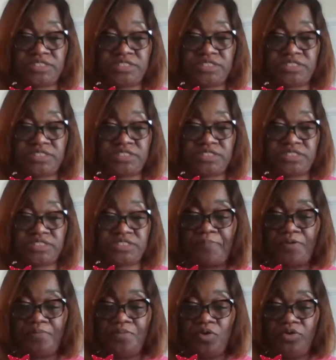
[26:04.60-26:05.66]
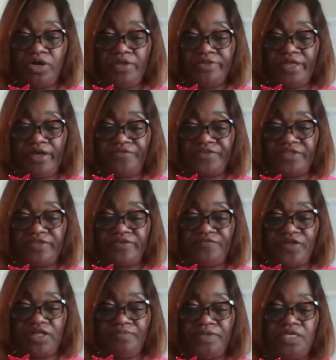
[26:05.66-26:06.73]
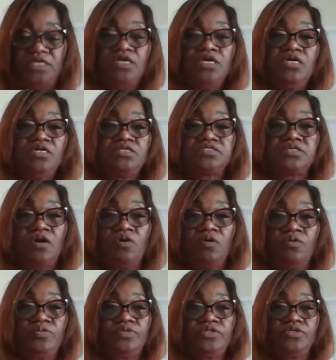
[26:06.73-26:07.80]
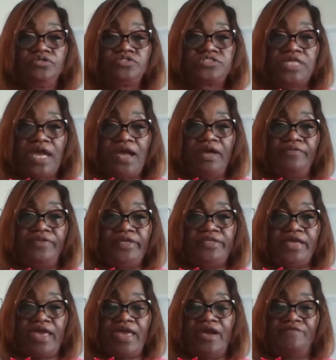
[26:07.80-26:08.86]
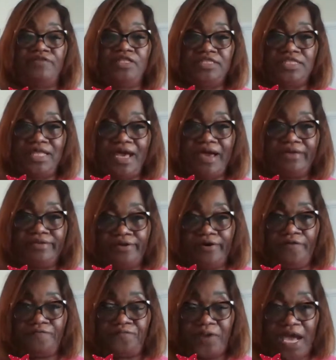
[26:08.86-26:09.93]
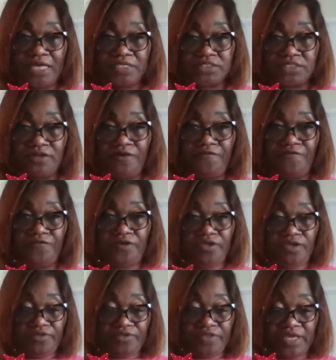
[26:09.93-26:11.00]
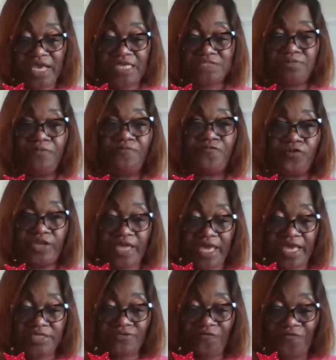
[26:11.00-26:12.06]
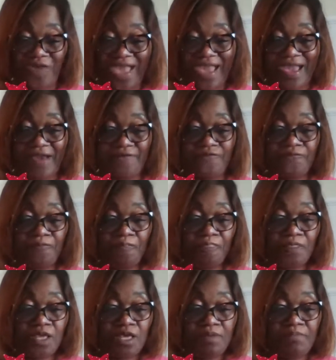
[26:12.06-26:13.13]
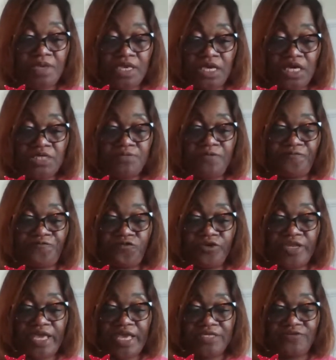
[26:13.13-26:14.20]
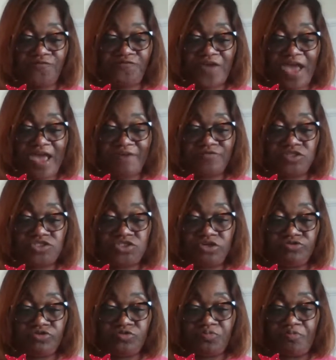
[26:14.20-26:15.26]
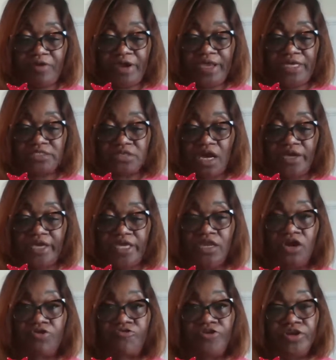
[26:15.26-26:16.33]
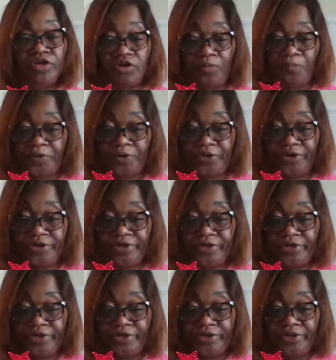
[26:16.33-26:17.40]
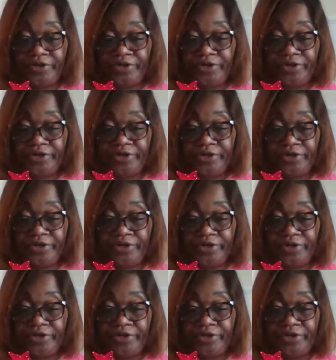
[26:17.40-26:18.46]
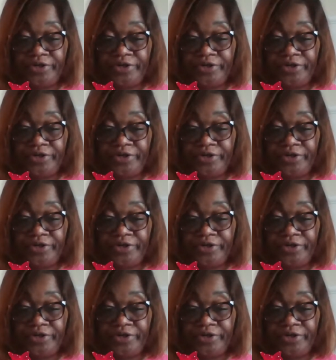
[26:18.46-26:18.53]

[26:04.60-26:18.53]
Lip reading: experiences can promote unhealthy development, so the child needs to have a lot of positive things before the age of 5, because before the age of 5, the children's brains are in a critical period of development.